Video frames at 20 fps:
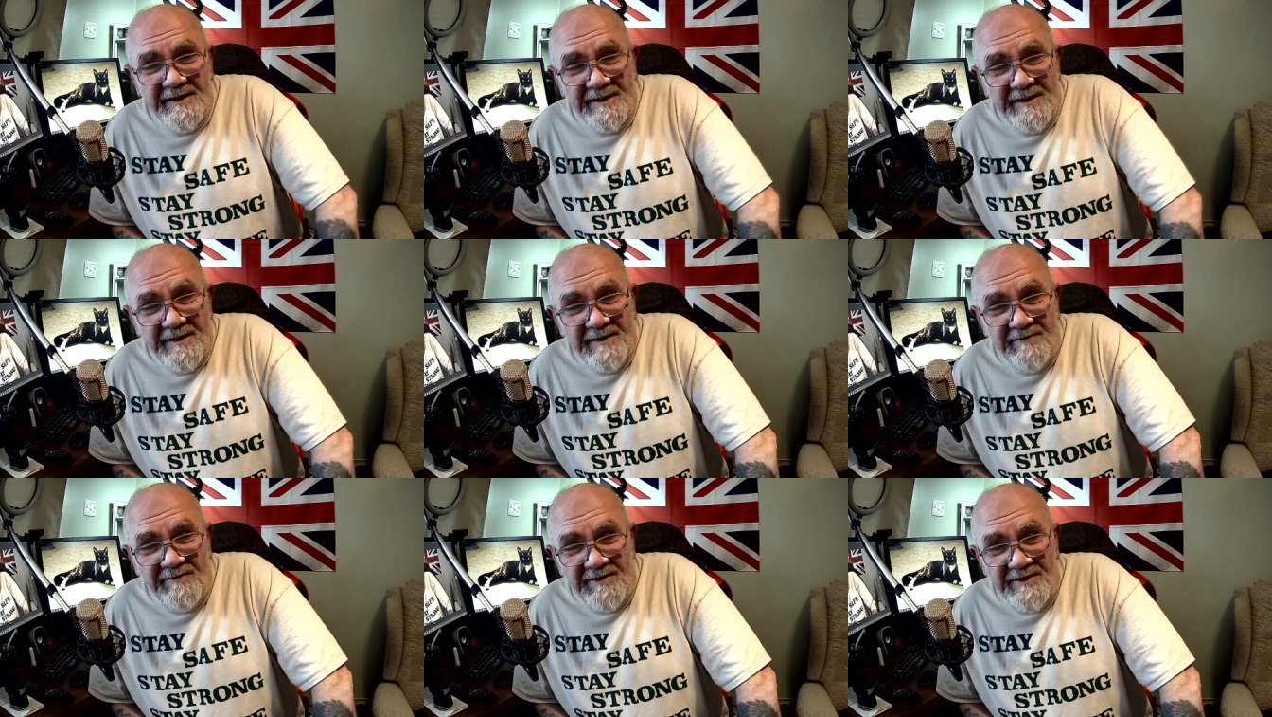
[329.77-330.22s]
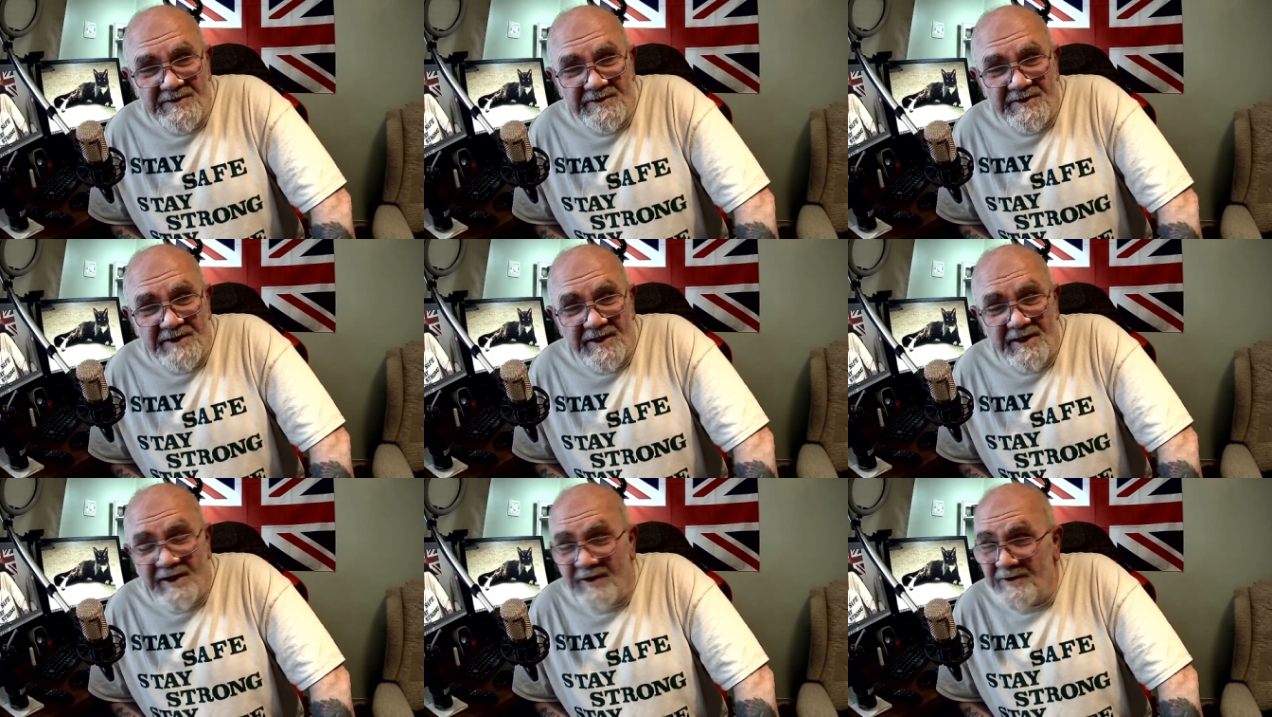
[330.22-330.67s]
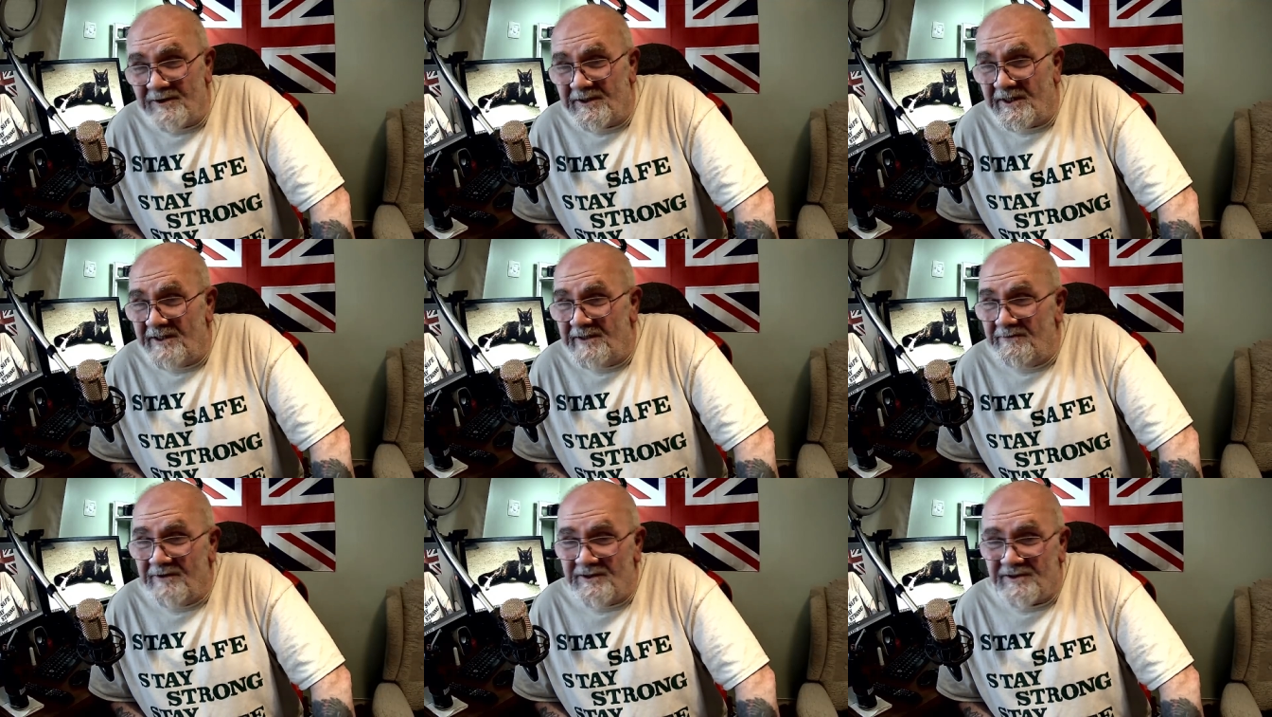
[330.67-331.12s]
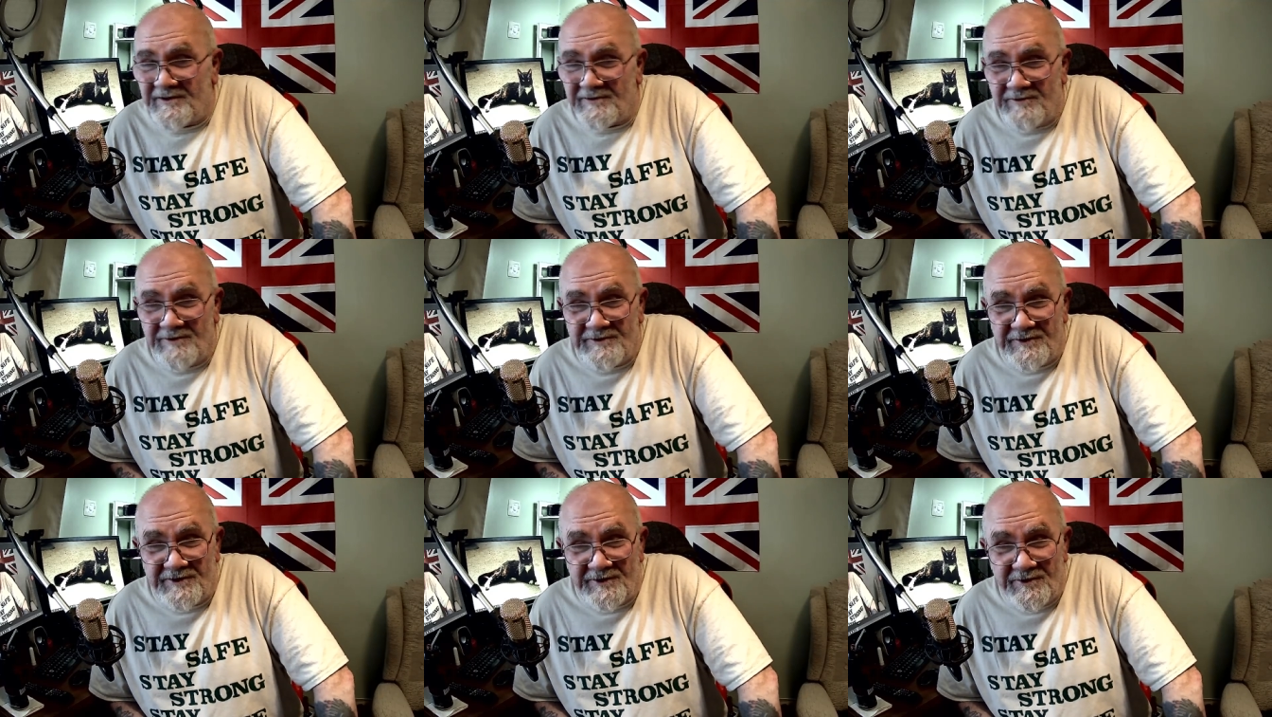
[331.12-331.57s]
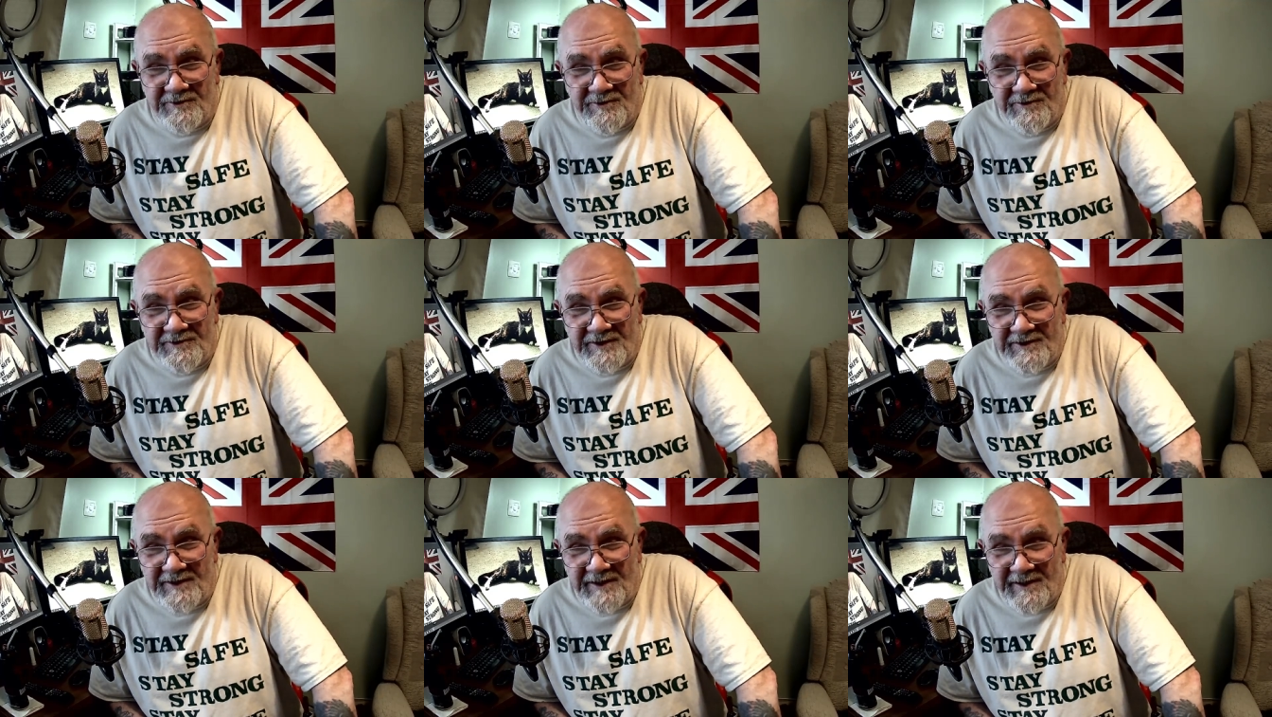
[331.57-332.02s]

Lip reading: But I'll keep this one short today,